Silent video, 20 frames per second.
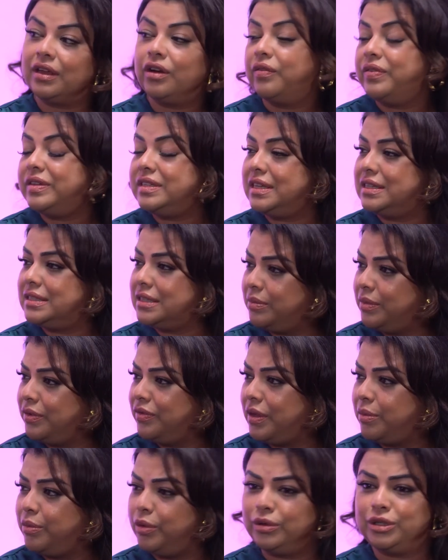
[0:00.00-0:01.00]
then obviously some of
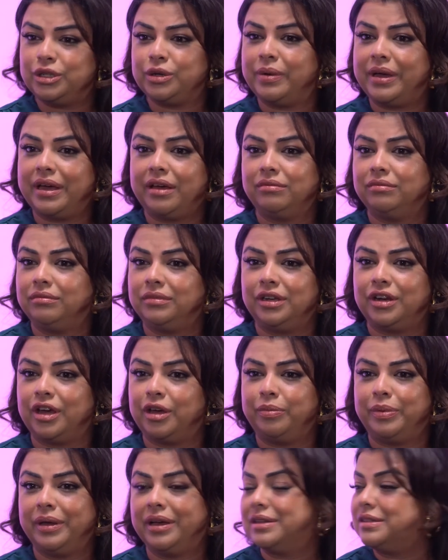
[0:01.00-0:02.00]
them will do it, you
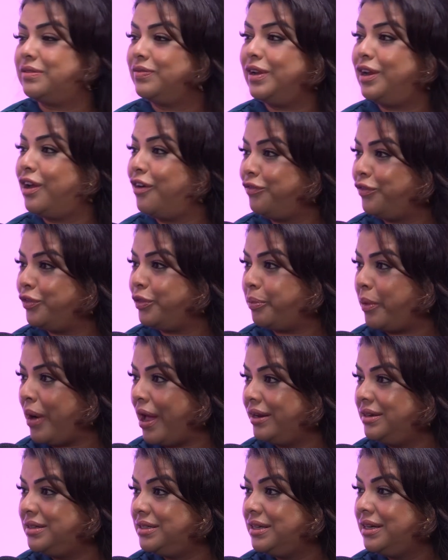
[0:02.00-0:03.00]
know, because of the love for the
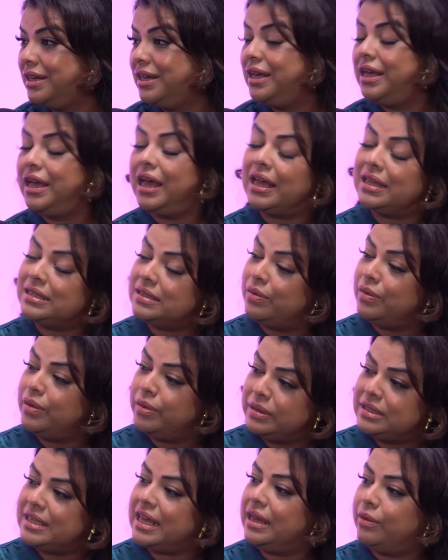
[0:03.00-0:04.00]
brand. Yes. And some of them
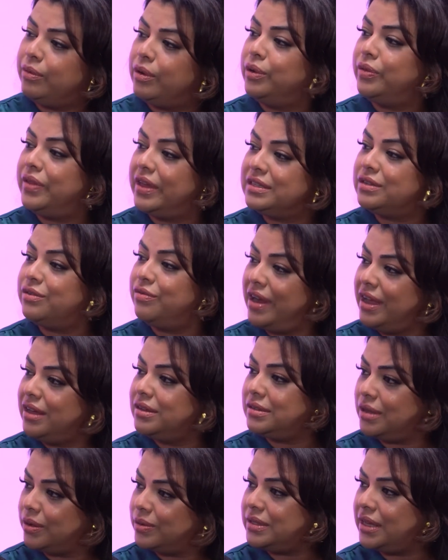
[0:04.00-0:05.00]
will say, well, there's a rate
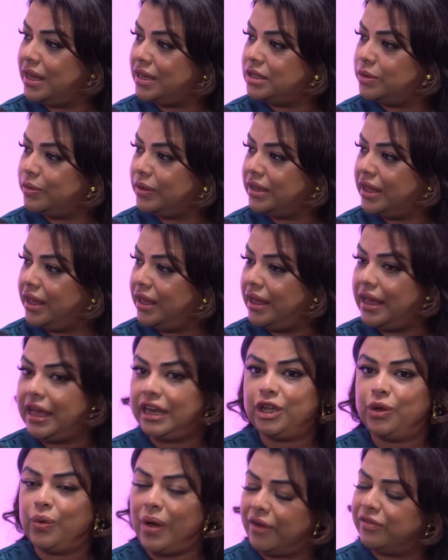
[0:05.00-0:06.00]
associated with it.
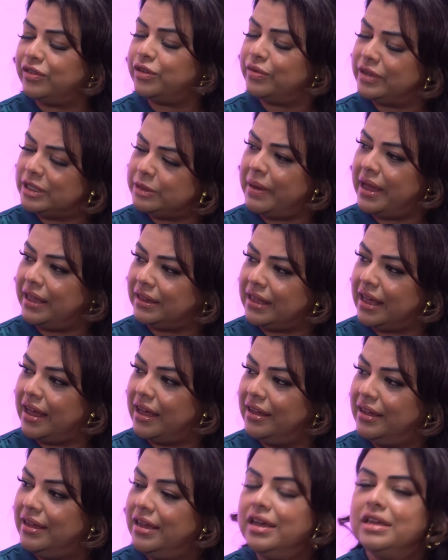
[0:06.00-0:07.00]
And Absolutely. you have to respect
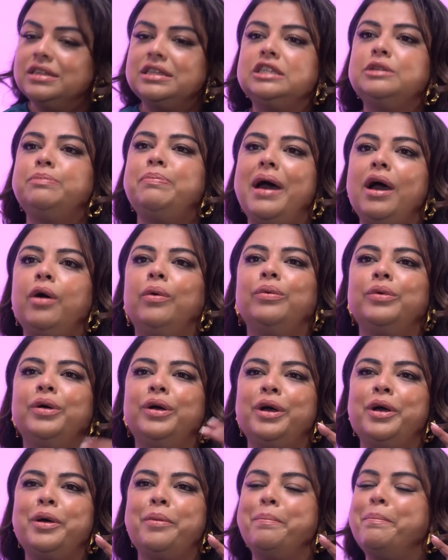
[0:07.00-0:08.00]
that. So it's about
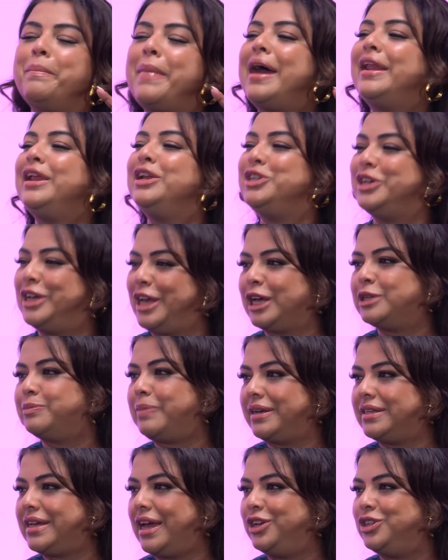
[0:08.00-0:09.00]
managing
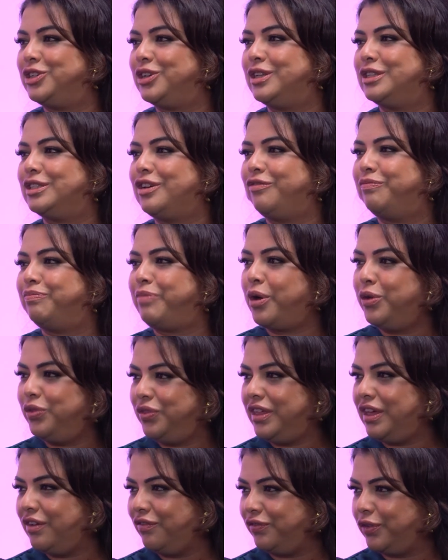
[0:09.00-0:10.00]
expectations of both
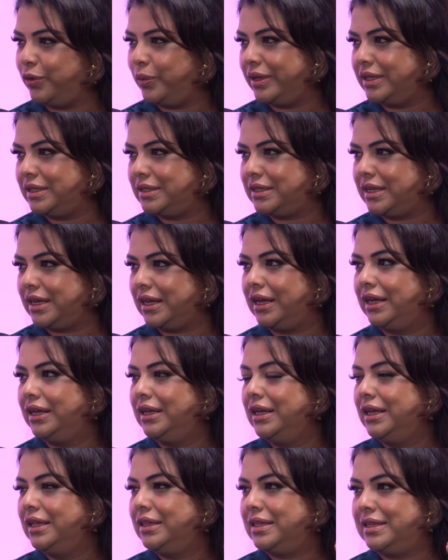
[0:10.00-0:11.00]
the influencer,
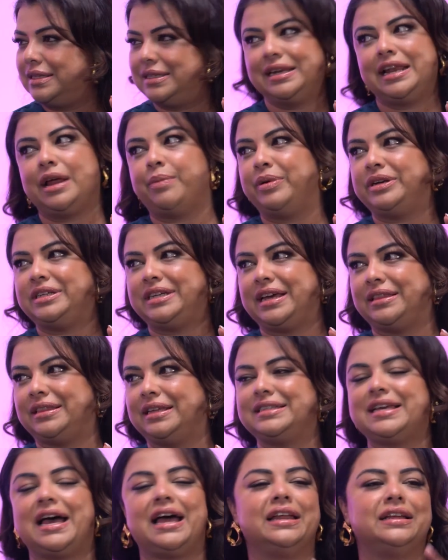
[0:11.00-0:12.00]
the celebrity, and the
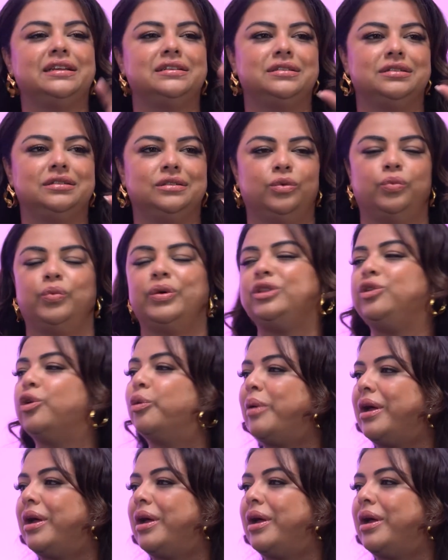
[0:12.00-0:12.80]
talent with your